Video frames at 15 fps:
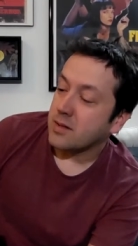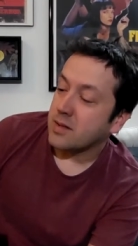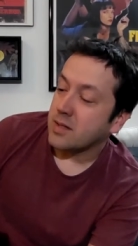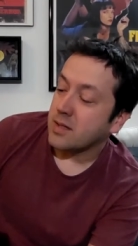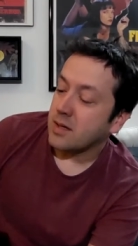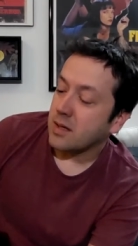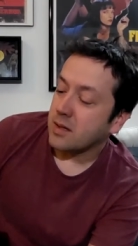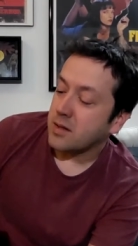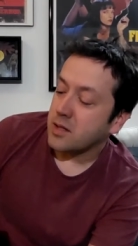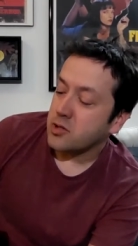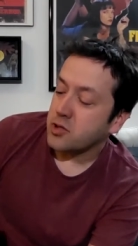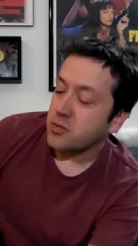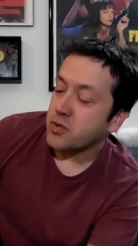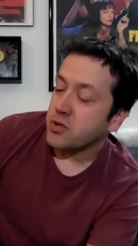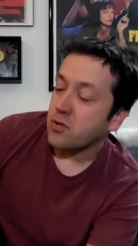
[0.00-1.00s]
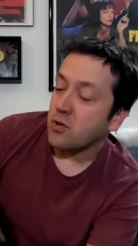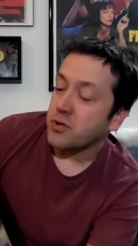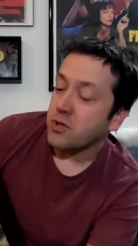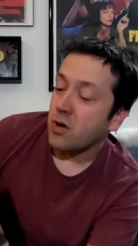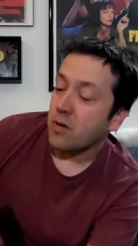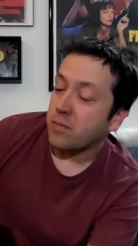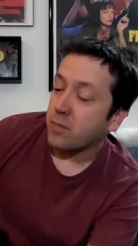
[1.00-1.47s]
the issue
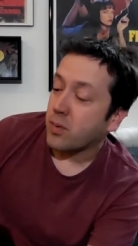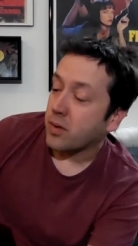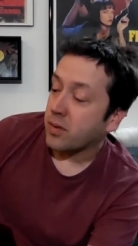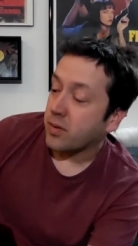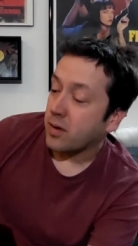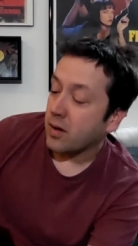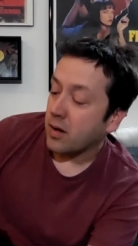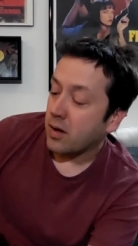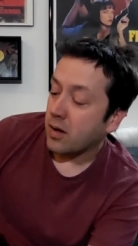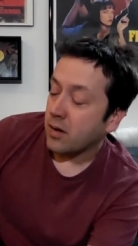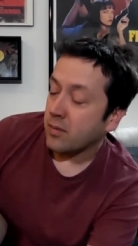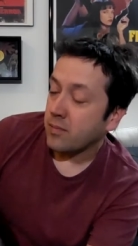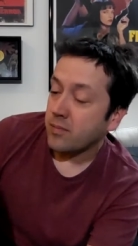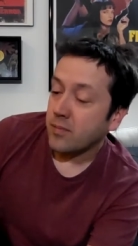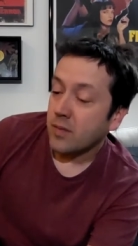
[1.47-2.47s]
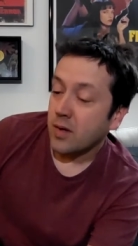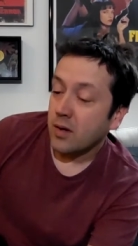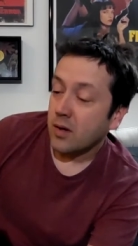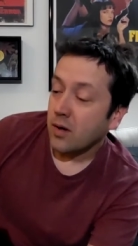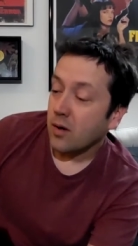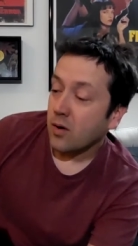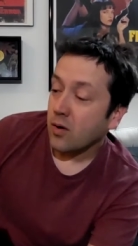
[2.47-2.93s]
starts off with her
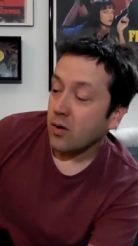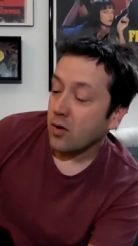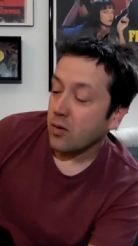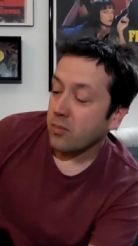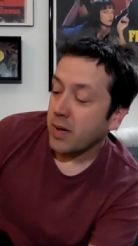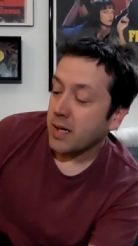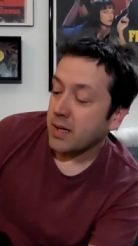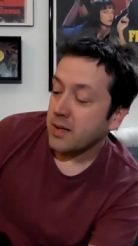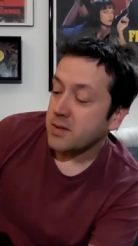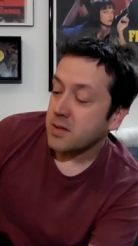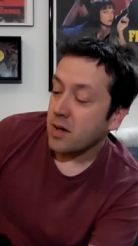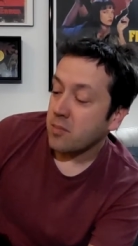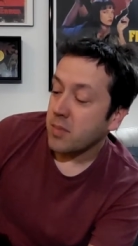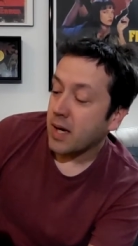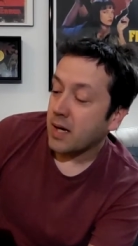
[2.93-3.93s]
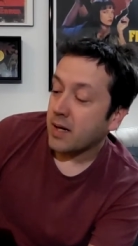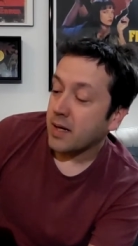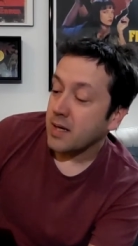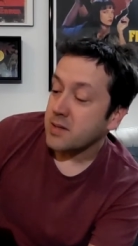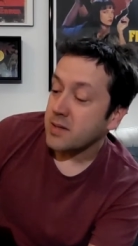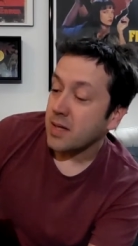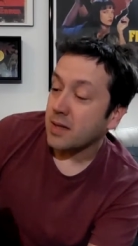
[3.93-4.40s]
making some, and I
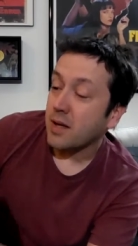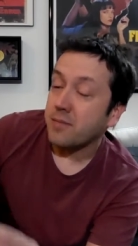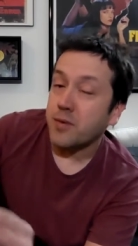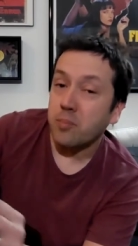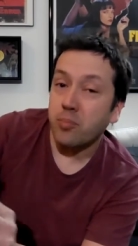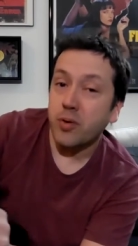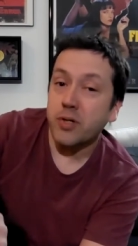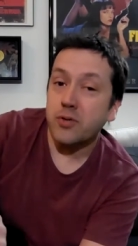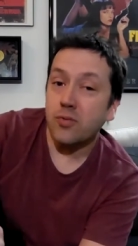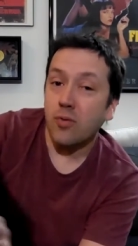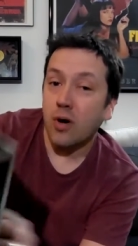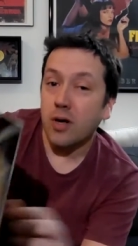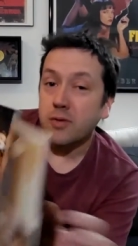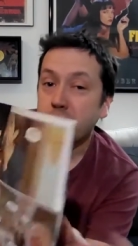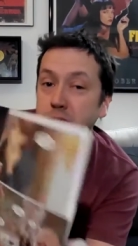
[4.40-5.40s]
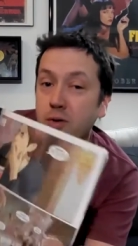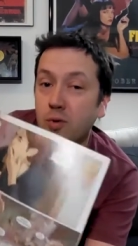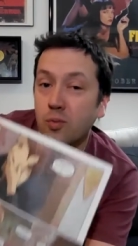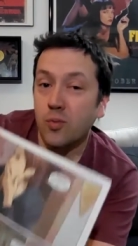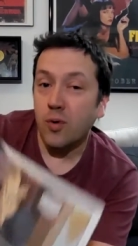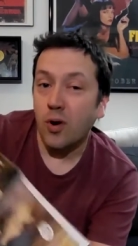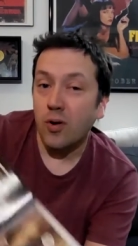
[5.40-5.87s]
guess they left the printer on.
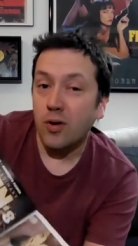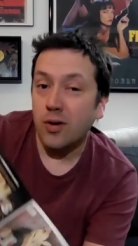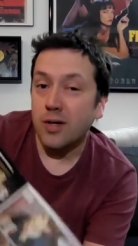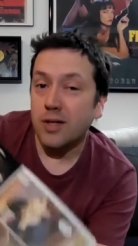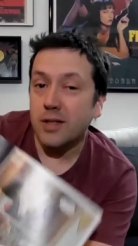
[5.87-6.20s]
So our